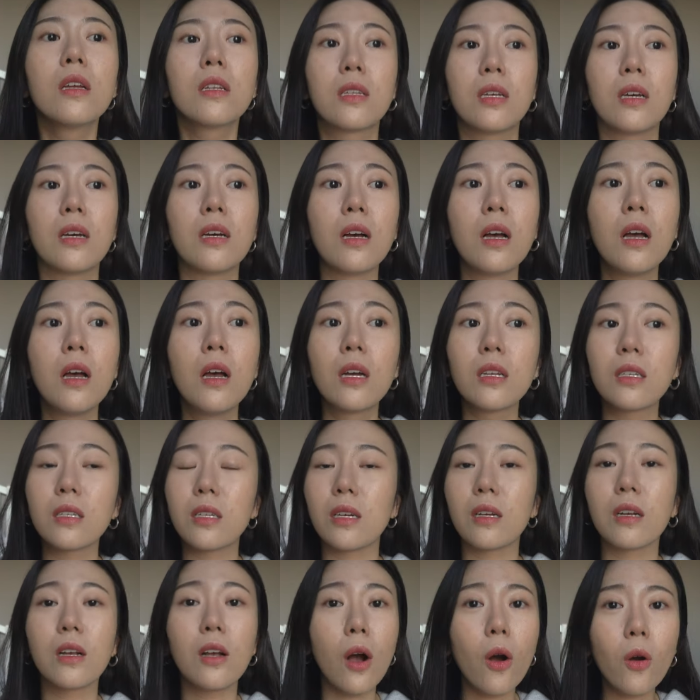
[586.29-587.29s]
to
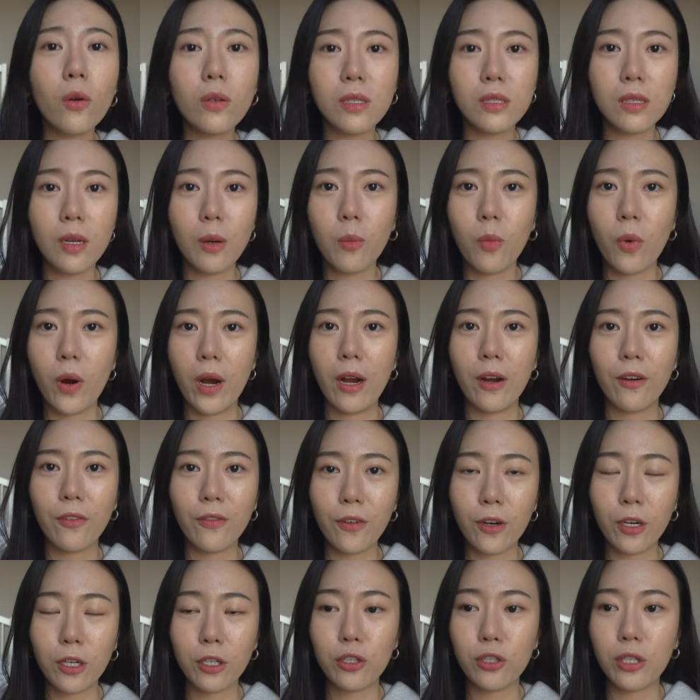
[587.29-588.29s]
to go somewhere
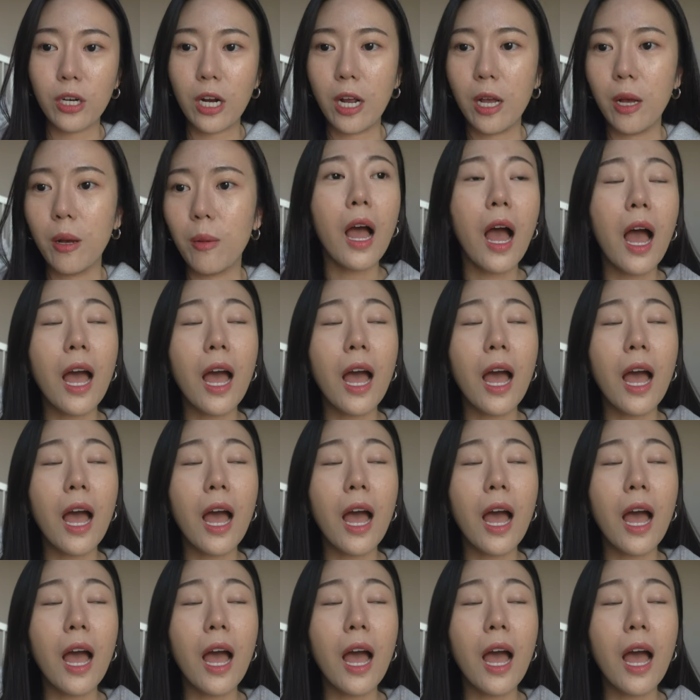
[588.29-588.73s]
for a trip.